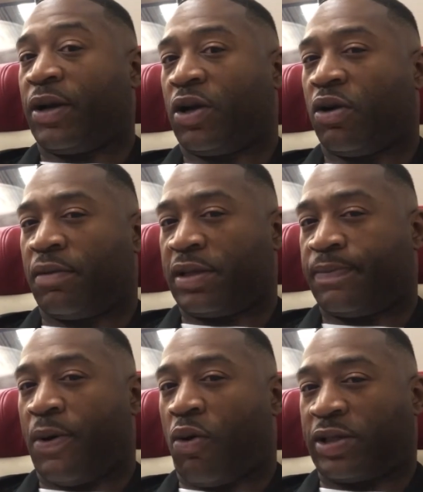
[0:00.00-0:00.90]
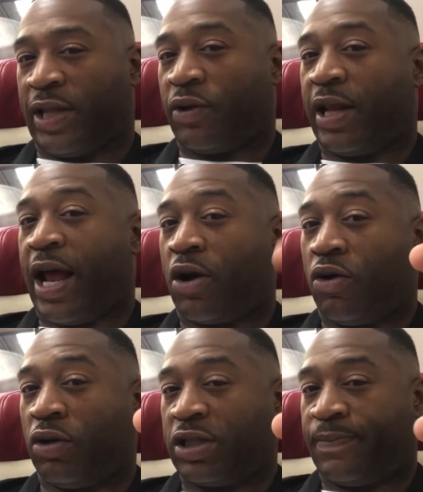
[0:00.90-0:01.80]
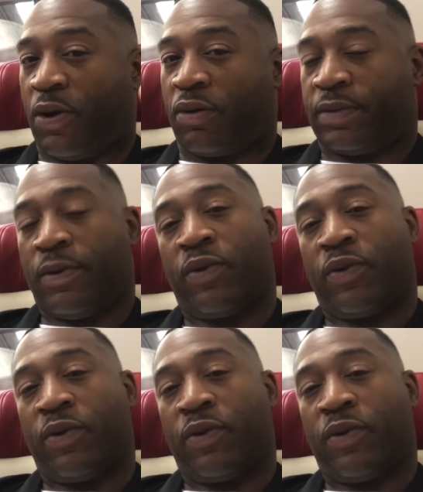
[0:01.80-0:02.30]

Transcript: I'm going to call them spokes. I know they're not called spokes,